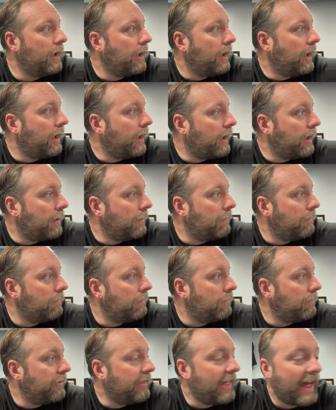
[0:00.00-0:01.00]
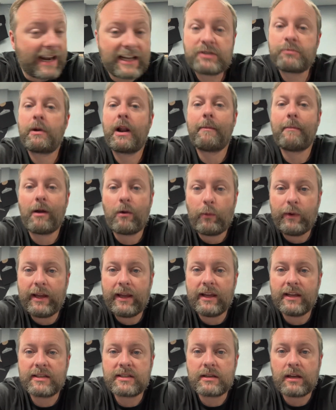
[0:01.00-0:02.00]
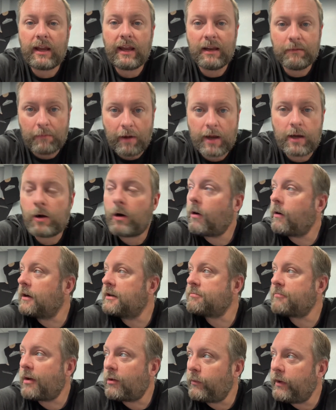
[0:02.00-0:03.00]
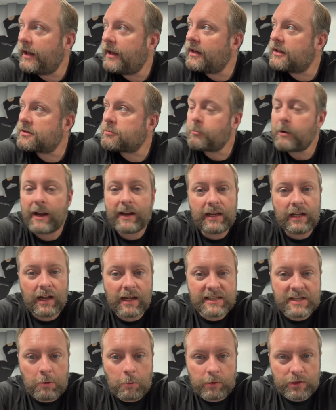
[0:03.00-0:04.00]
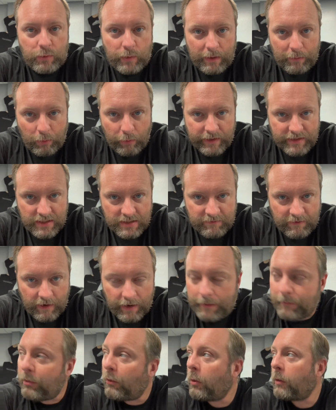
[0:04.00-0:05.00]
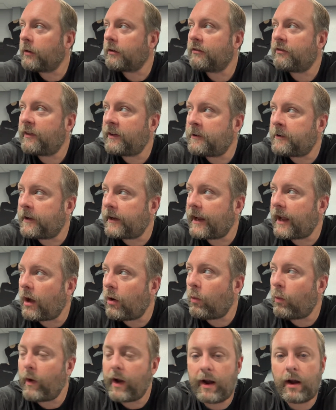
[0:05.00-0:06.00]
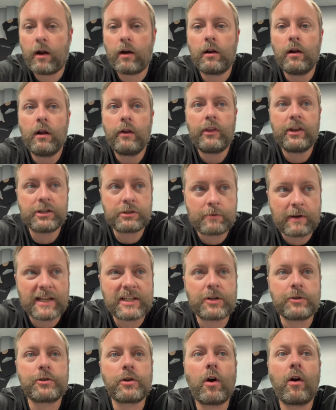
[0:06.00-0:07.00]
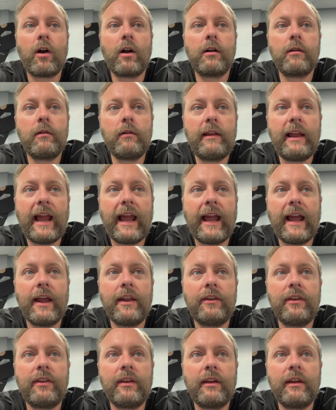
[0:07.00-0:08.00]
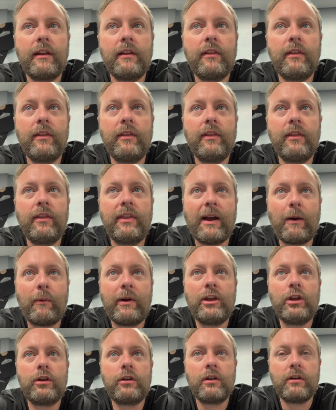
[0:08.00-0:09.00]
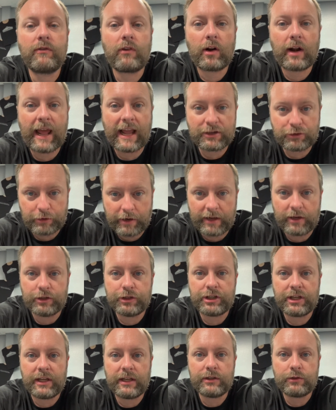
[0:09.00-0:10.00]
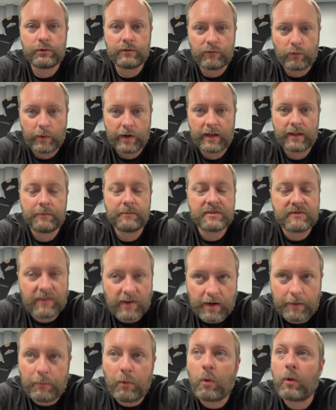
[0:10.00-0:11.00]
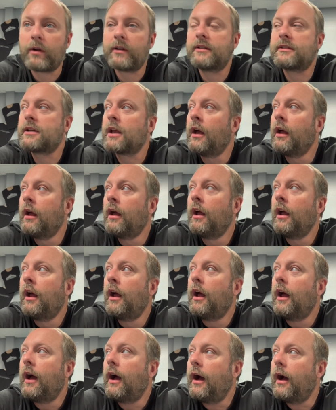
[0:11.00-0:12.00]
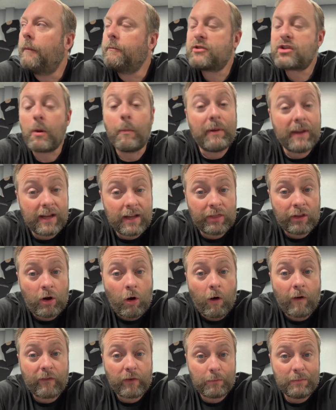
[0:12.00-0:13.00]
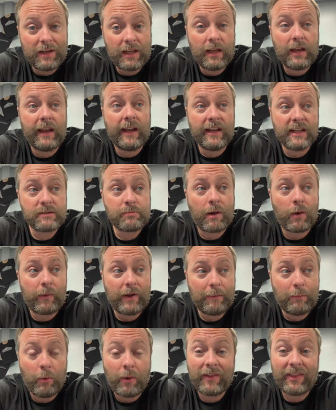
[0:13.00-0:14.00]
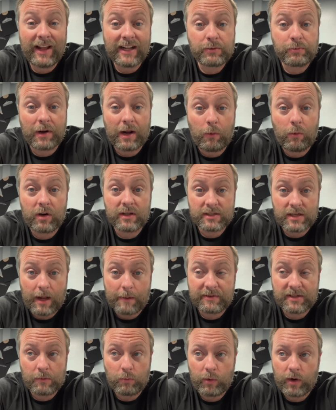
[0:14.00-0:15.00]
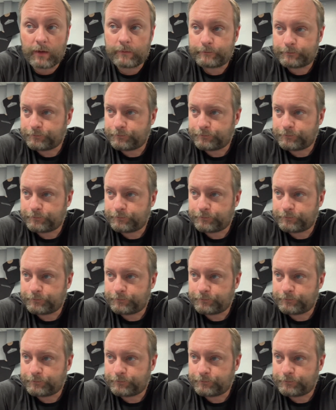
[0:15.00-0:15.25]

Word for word: Um, that is when I'm at weakest. In my car is my weakest. Recognizing one's weak points is very important, figuring out where the stressors are, and that way you can divert extra energy into avoiding them is very important. Um, so, being in the car for me is my weak point. That's when I want to stop somewhere.